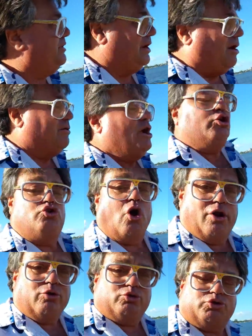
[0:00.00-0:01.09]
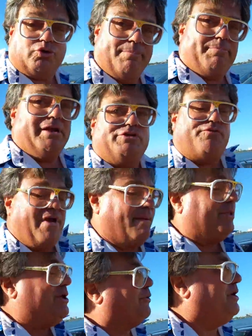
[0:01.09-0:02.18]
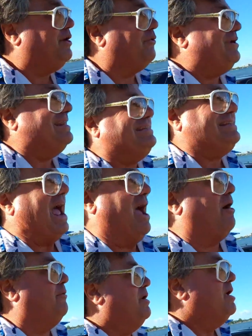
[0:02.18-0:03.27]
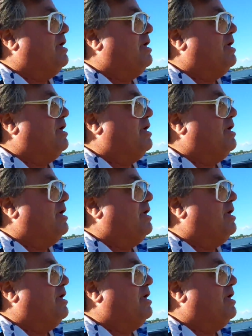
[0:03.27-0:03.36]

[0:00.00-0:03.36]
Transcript: You know, Donald Trump and his family are here in town.